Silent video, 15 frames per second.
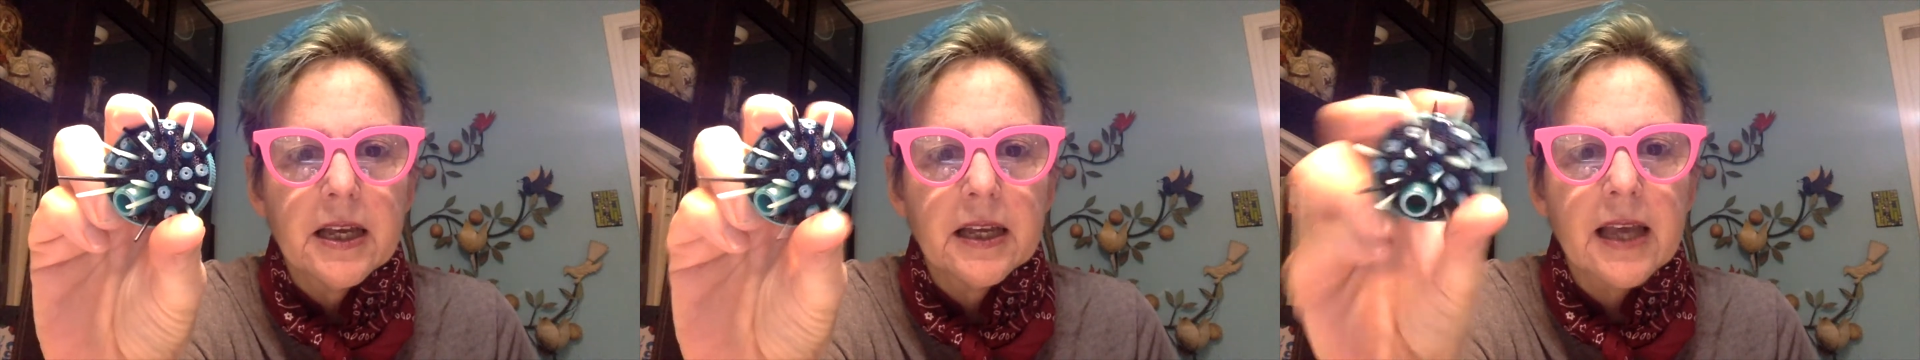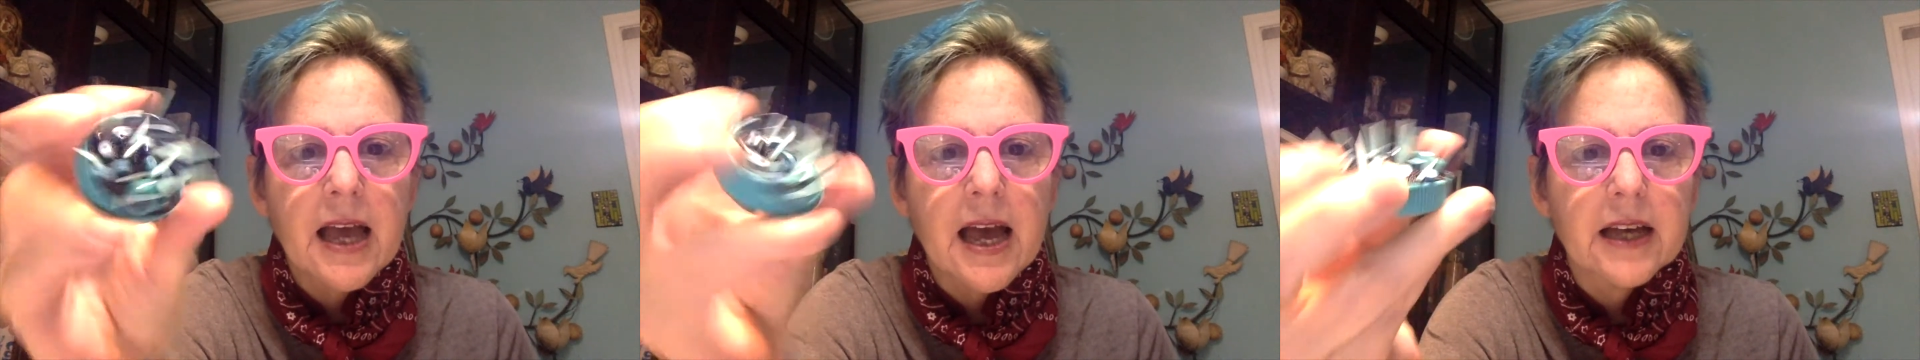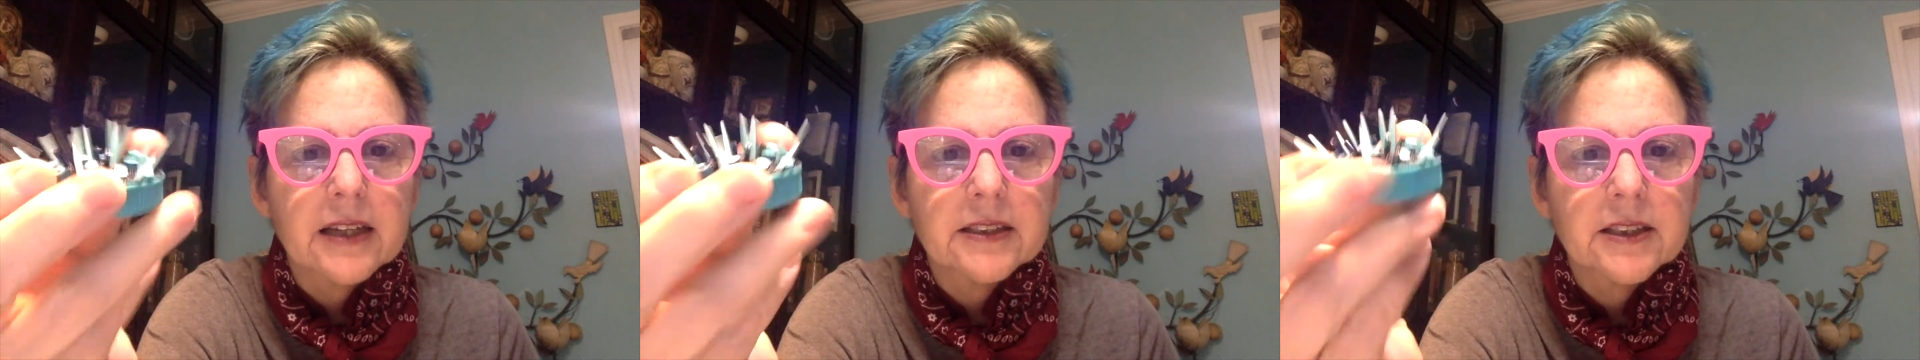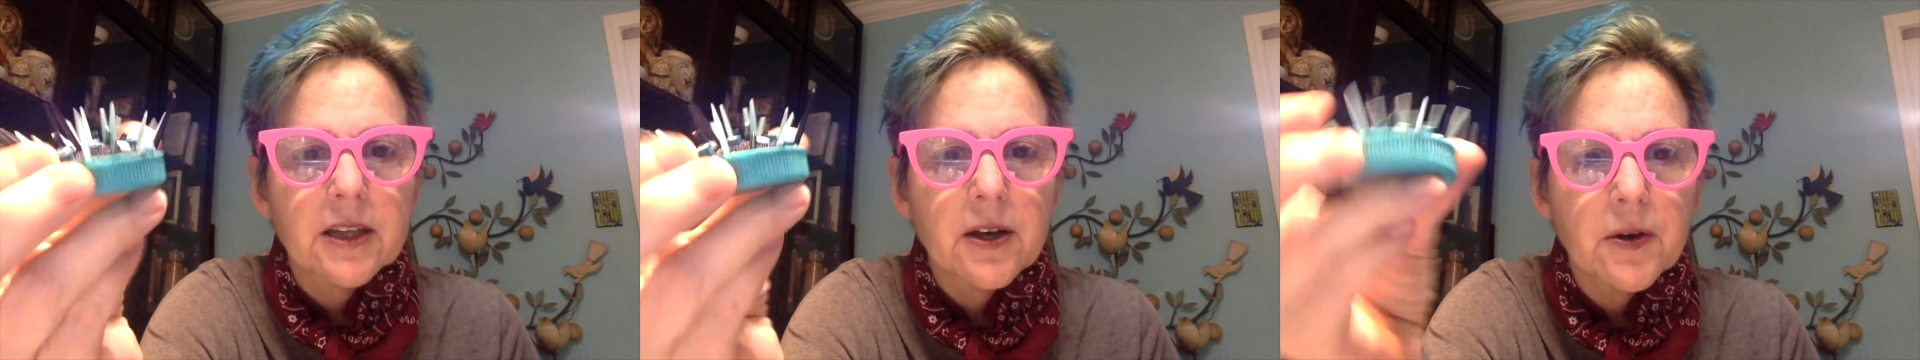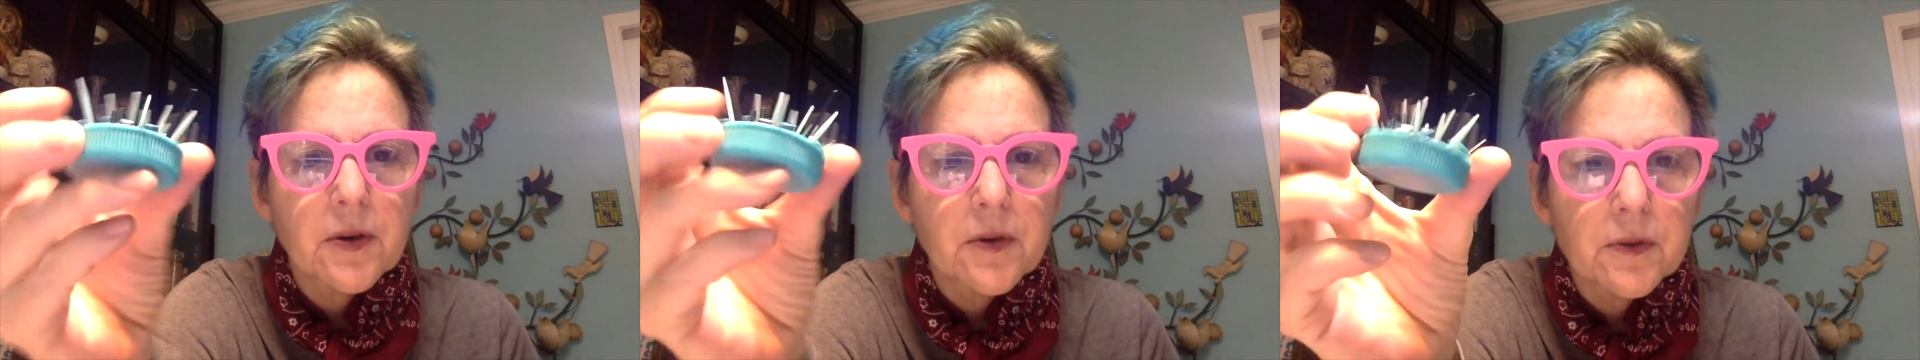yeah,
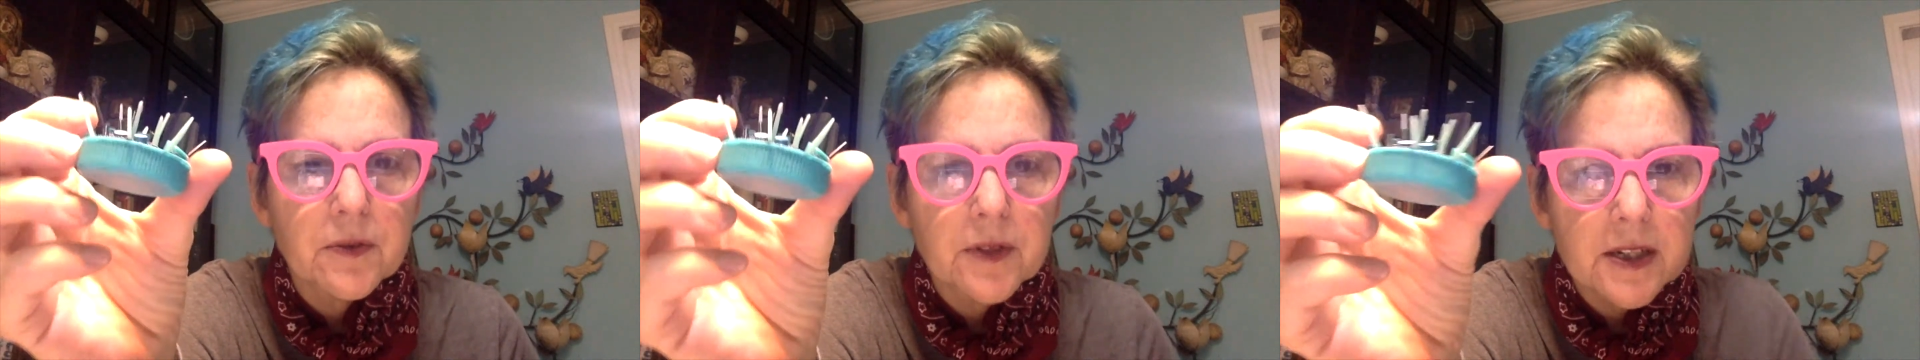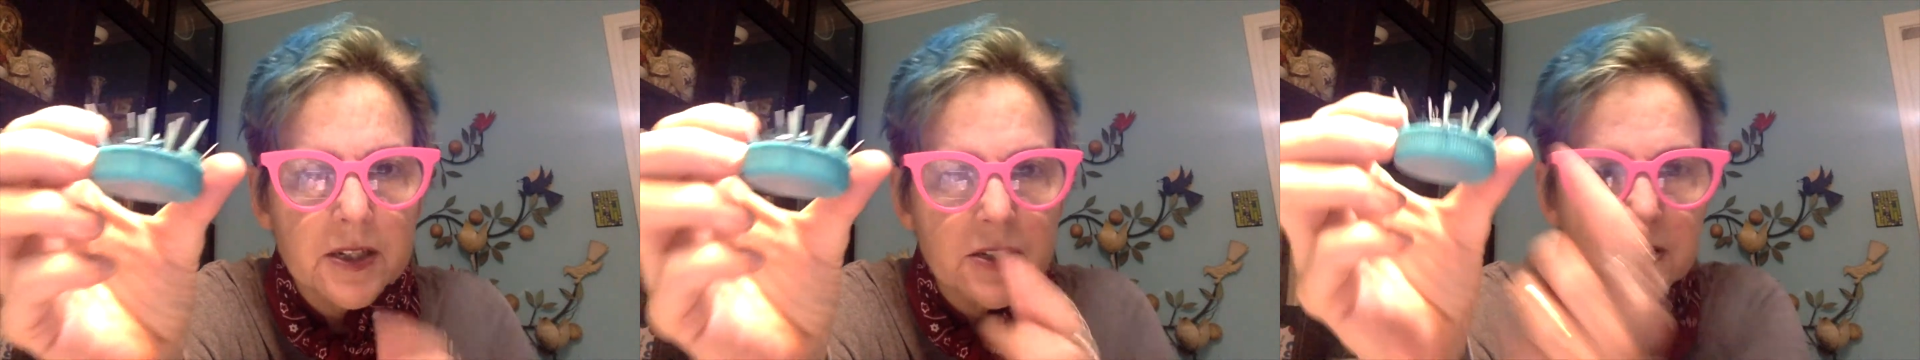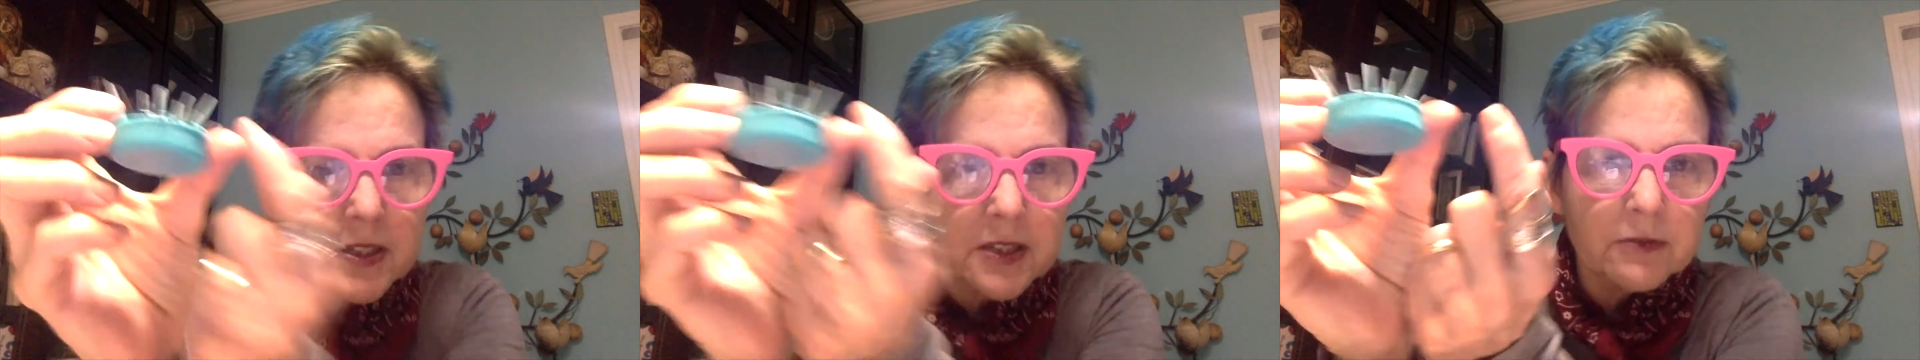so it's just